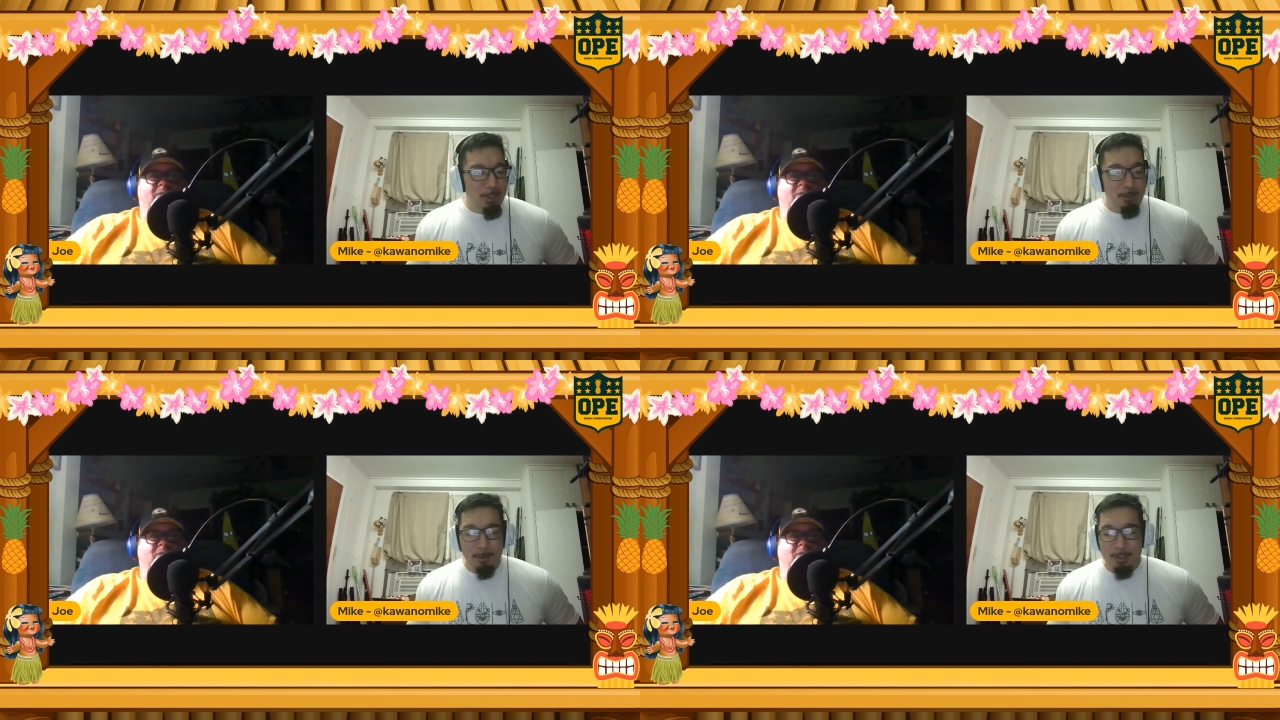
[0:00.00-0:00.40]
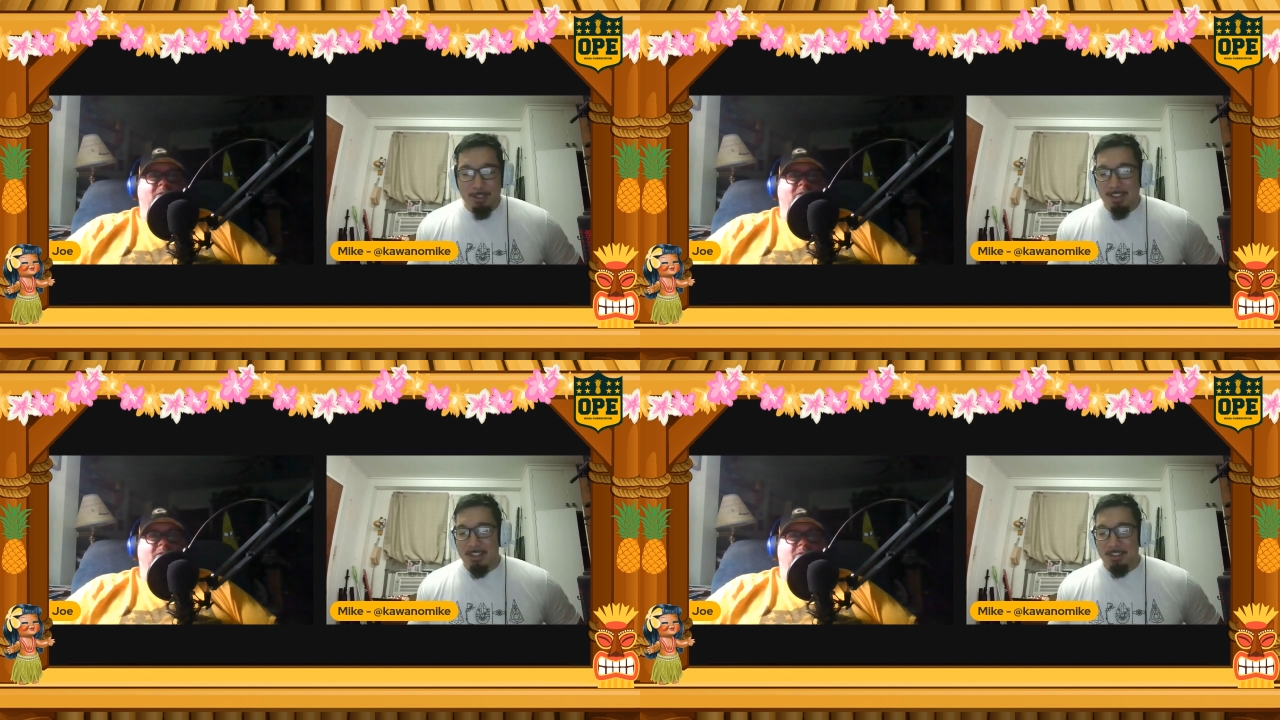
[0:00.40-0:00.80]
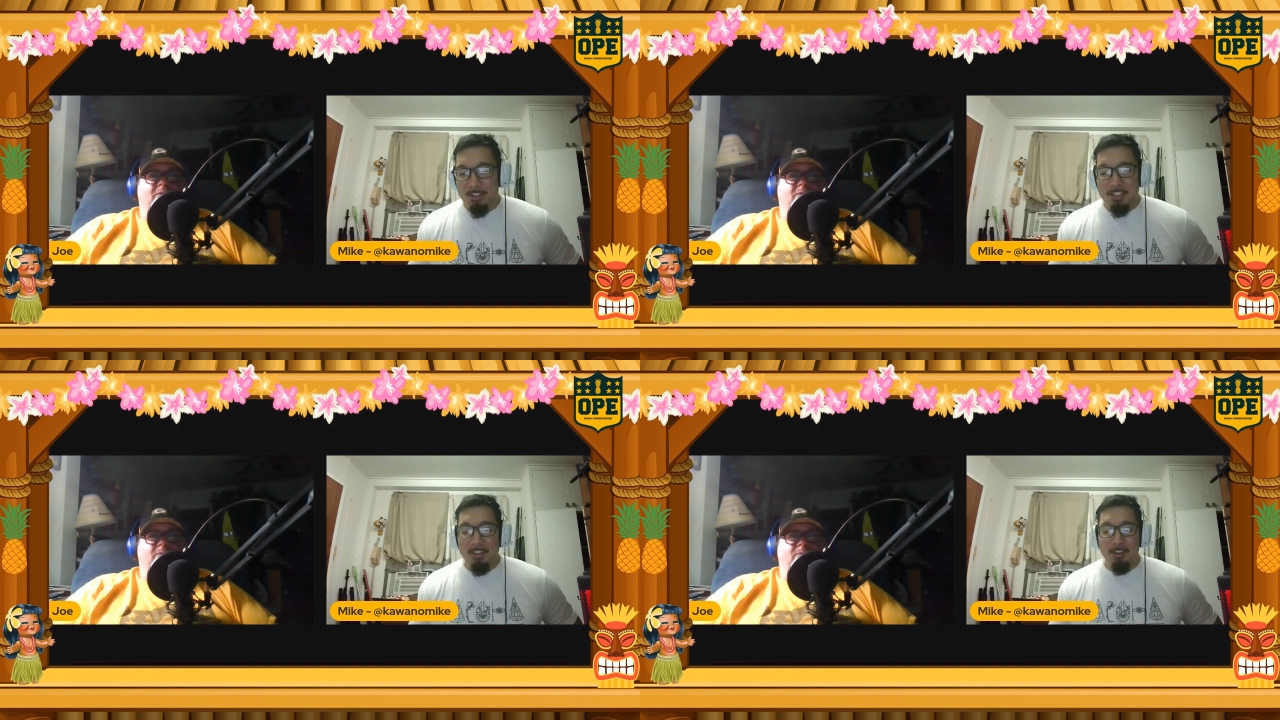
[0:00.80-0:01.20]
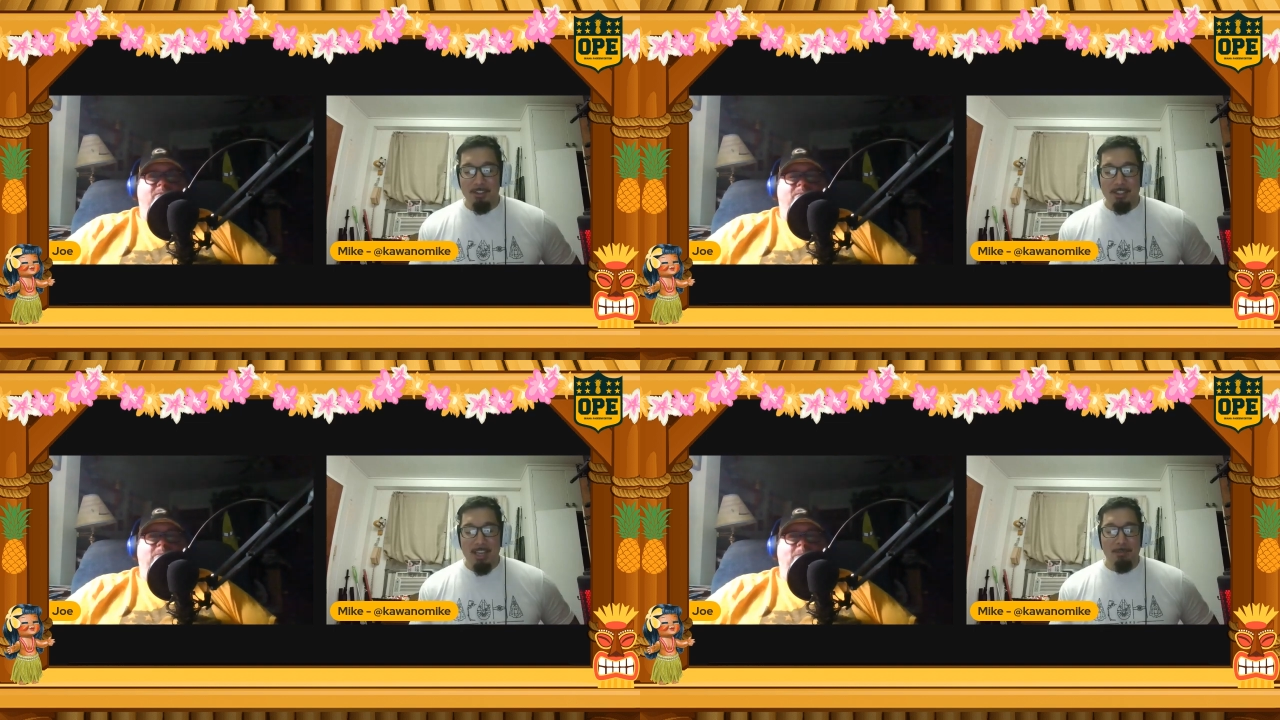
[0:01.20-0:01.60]
your first thoughts on the
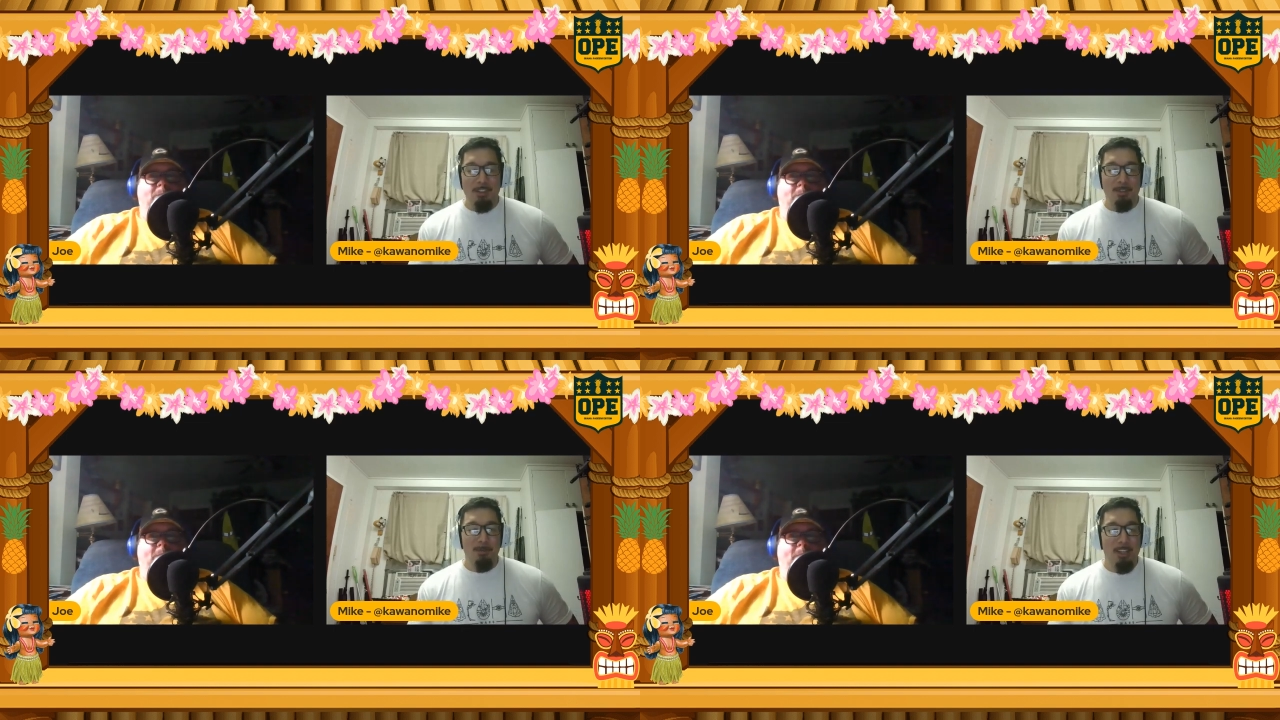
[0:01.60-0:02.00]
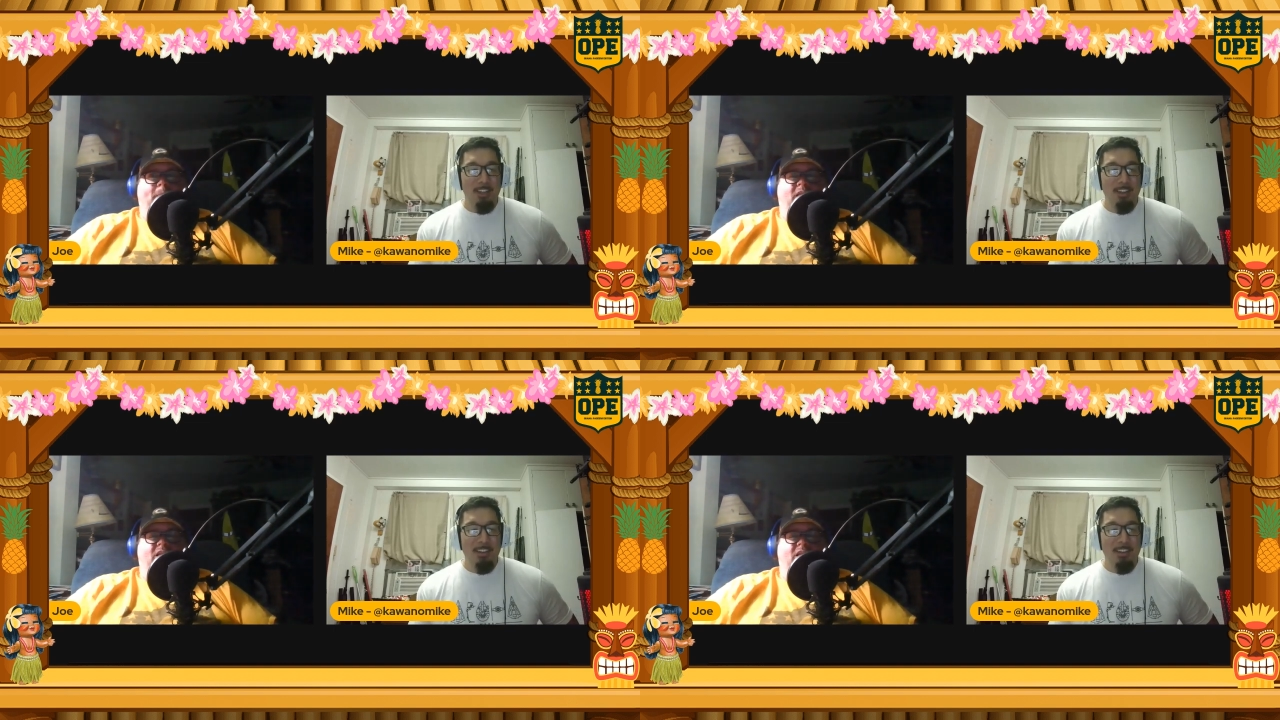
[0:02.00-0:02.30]
Steelers game this week?